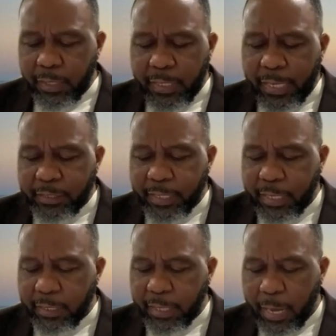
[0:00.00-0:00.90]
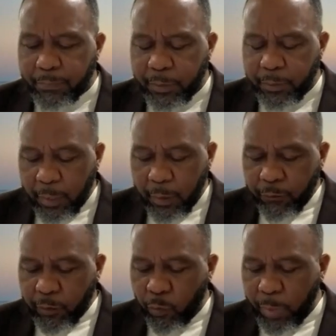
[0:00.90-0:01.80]
and had taken captive
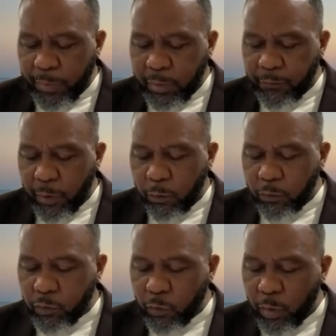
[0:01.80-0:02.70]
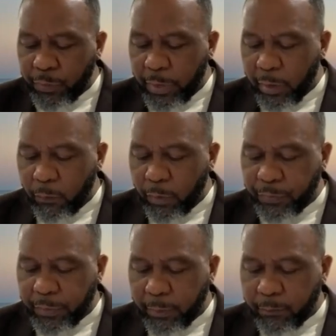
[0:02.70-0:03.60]
the women of those who were there
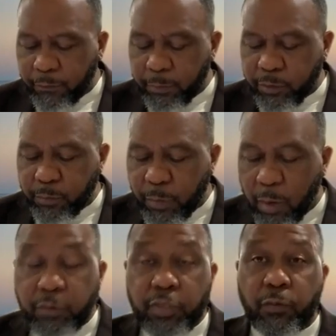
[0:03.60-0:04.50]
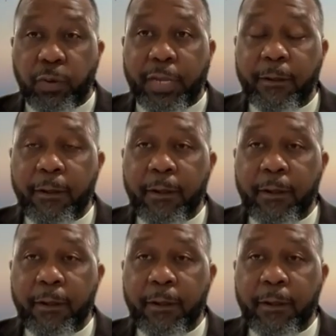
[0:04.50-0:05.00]
with him, from small to great.